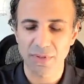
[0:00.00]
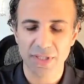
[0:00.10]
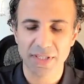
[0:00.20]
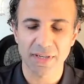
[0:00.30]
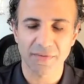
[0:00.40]

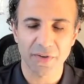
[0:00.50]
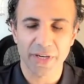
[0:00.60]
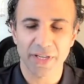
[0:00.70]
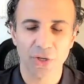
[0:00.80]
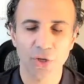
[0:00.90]
just a
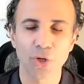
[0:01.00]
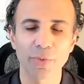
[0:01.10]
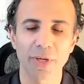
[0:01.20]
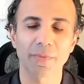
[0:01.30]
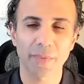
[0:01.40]
very
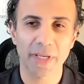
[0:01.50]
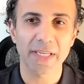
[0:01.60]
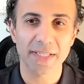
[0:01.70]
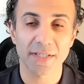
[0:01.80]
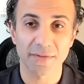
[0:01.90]
human
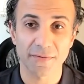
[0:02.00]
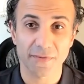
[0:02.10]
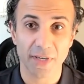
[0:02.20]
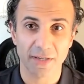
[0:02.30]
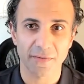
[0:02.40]
piece of
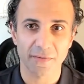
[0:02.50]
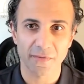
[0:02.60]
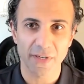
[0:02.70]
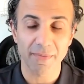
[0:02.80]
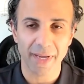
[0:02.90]
kind of
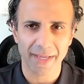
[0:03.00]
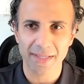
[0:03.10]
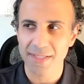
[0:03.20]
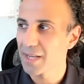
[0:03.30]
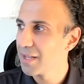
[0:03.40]
feedback:
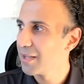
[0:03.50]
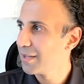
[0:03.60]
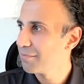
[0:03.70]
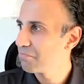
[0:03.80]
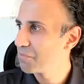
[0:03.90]
is
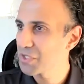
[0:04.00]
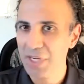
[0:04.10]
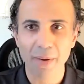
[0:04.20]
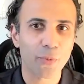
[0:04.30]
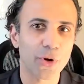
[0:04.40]

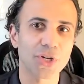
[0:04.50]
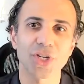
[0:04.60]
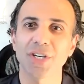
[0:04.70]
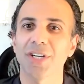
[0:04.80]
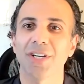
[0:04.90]

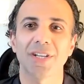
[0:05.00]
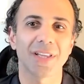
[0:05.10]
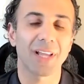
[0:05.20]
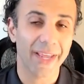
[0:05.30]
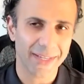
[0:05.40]
temperature,
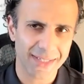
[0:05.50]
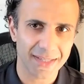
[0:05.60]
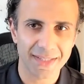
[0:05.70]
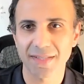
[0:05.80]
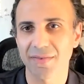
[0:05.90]
light
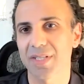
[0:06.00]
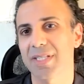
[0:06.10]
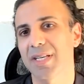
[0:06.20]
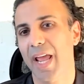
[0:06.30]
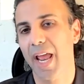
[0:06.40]

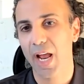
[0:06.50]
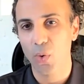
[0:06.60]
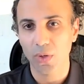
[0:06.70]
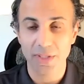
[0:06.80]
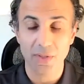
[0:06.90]
sensitivity, air
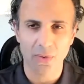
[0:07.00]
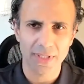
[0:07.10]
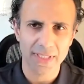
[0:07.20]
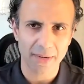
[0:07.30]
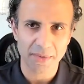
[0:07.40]
quality, all
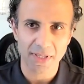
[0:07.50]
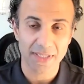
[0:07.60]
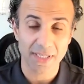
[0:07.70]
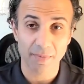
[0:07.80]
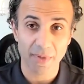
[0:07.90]
these types of things.
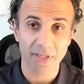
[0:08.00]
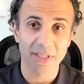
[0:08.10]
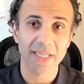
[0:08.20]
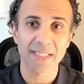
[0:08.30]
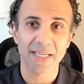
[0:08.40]
The
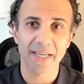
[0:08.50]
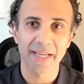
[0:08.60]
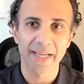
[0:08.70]
ability to